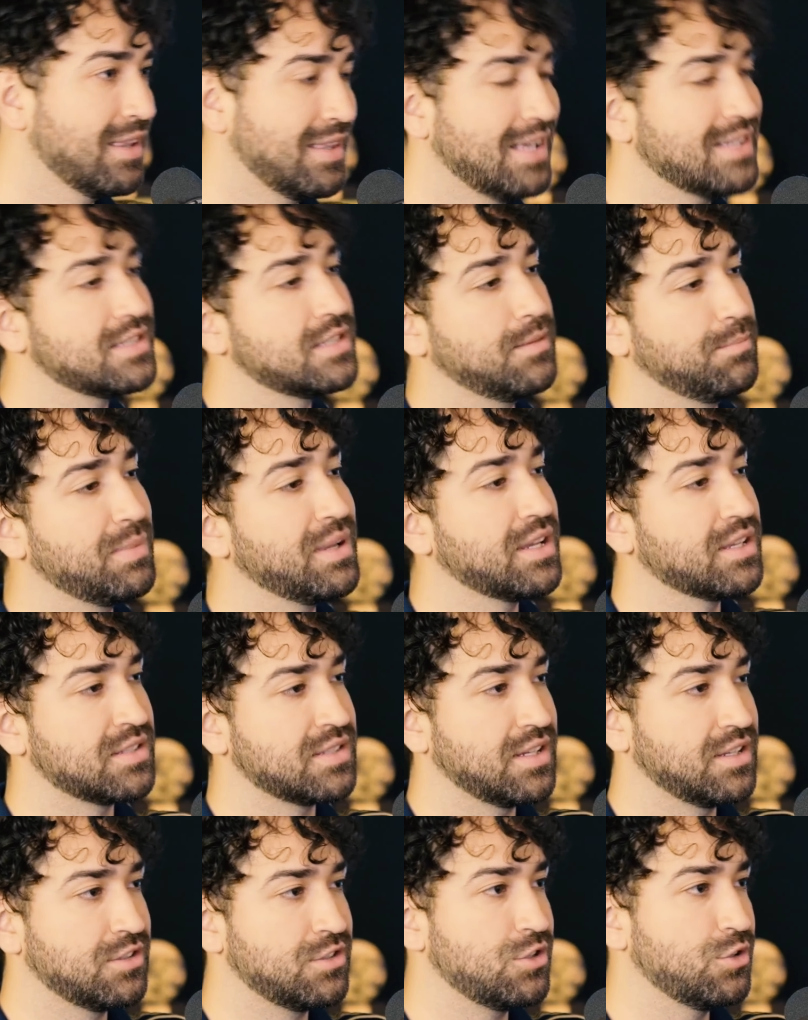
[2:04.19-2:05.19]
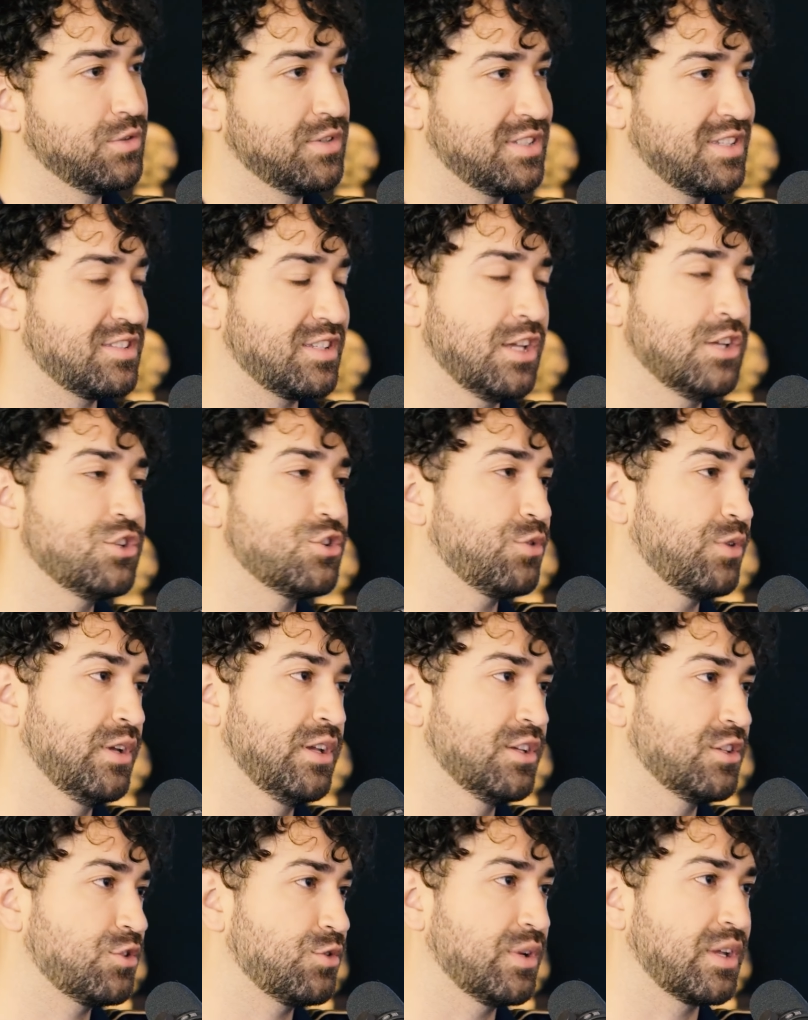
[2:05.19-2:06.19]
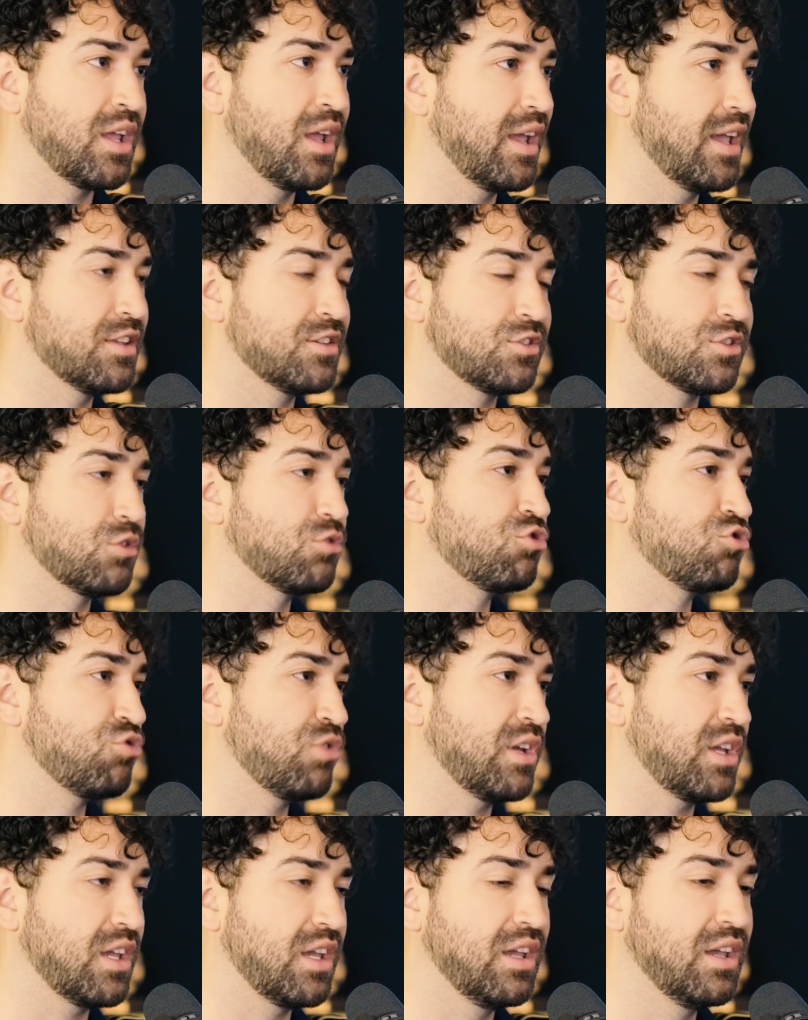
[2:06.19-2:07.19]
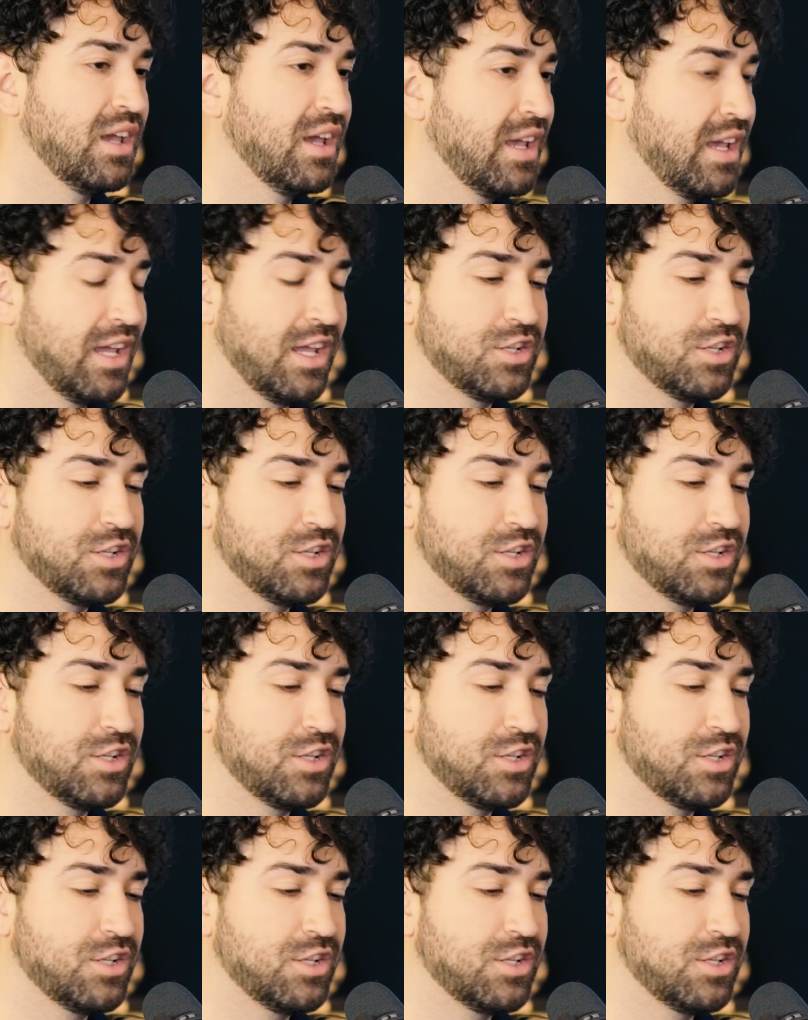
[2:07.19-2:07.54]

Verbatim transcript: That's the biggest thing, too, is his injury history can get so tricky.